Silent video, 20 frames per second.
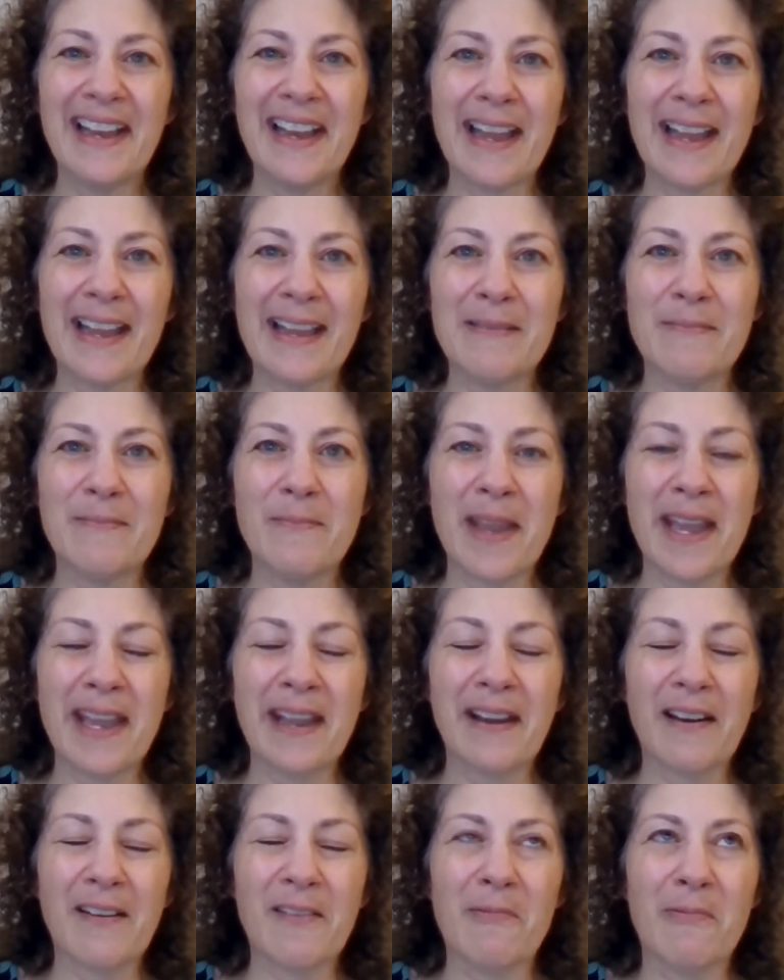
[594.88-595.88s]
and
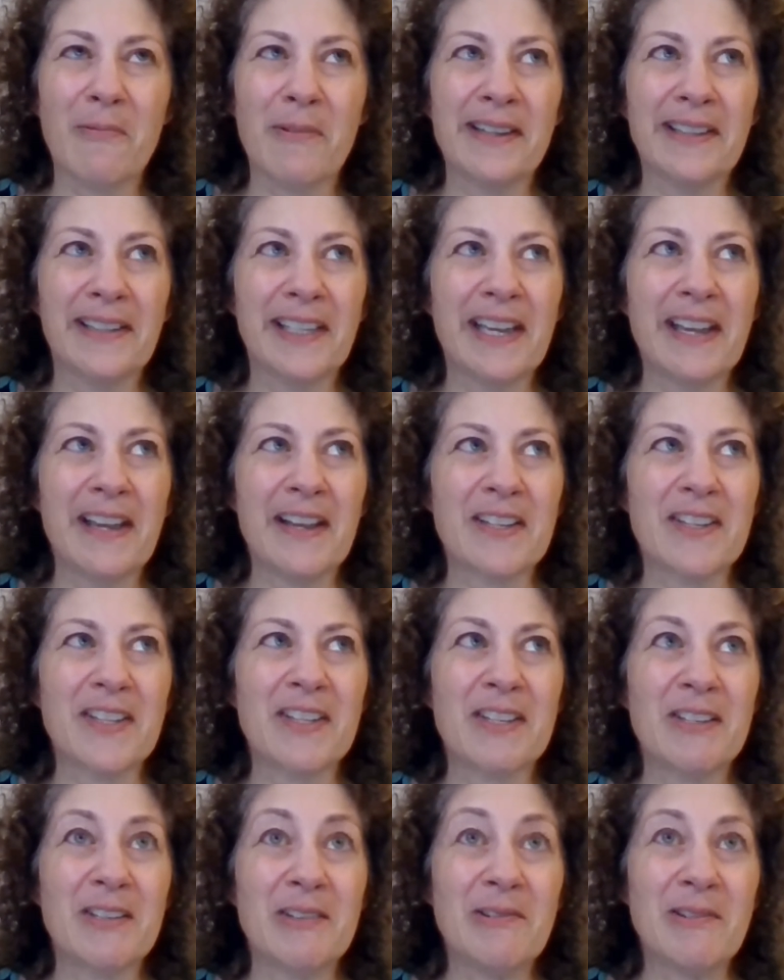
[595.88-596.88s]
make a really
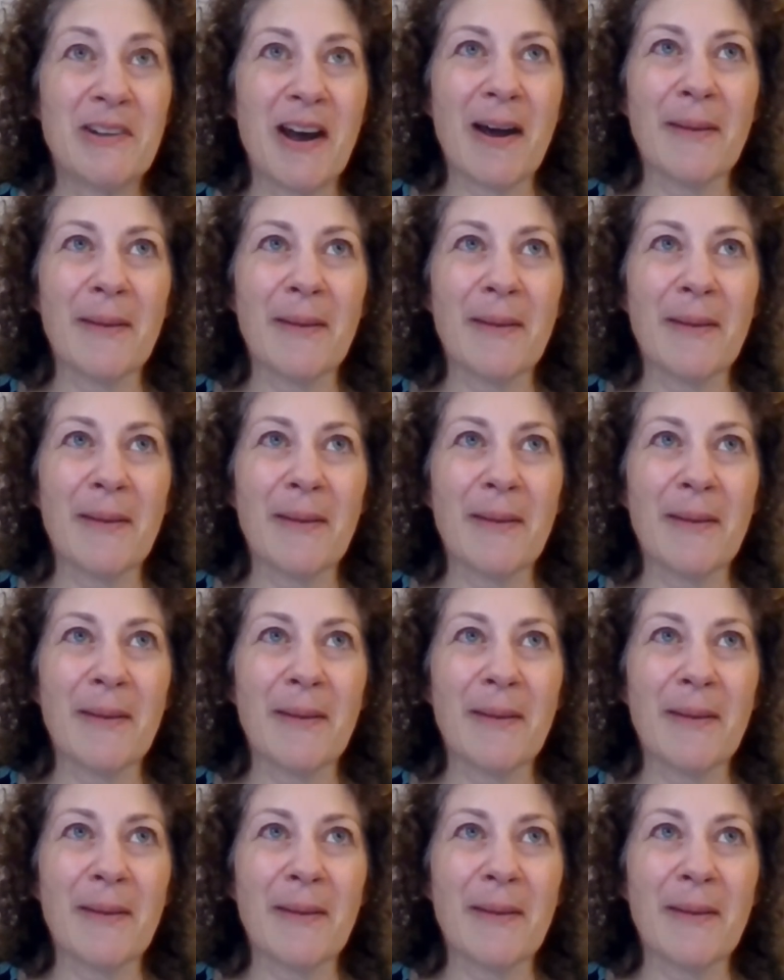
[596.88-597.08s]
astute